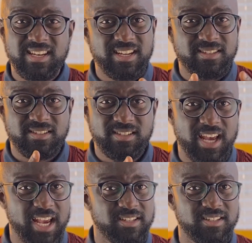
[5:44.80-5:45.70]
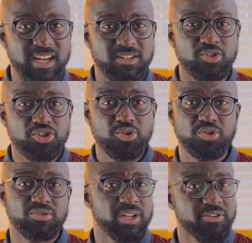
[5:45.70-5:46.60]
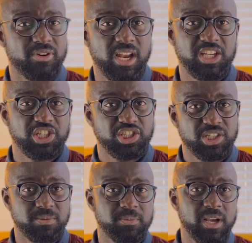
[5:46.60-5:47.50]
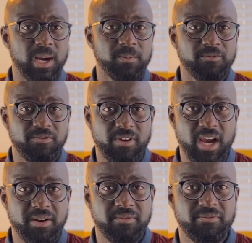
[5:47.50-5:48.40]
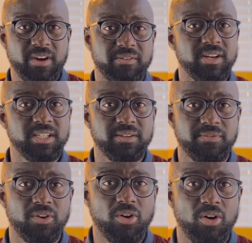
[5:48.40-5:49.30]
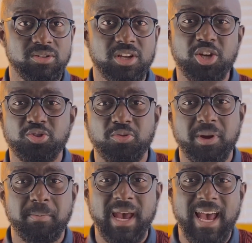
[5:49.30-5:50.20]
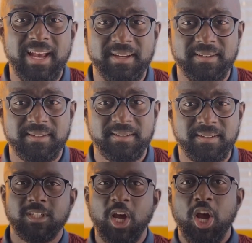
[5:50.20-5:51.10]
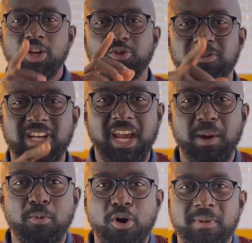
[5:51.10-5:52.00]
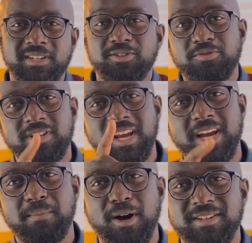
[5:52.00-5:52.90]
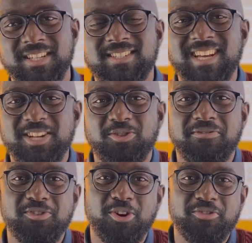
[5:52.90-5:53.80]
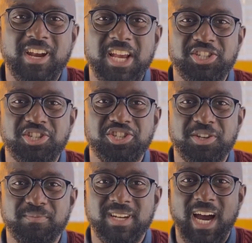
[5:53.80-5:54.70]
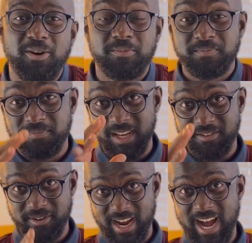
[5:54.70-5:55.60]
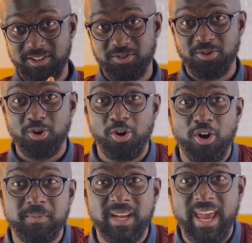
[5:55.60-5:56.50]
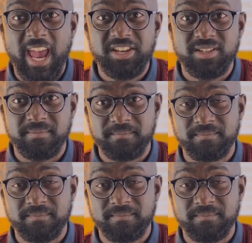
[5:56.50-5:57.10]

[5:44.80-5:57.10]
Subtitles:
this state that usually relationships become very, very difficult to repair. So take a moment to think about the state of your relationship now in regards to your communication.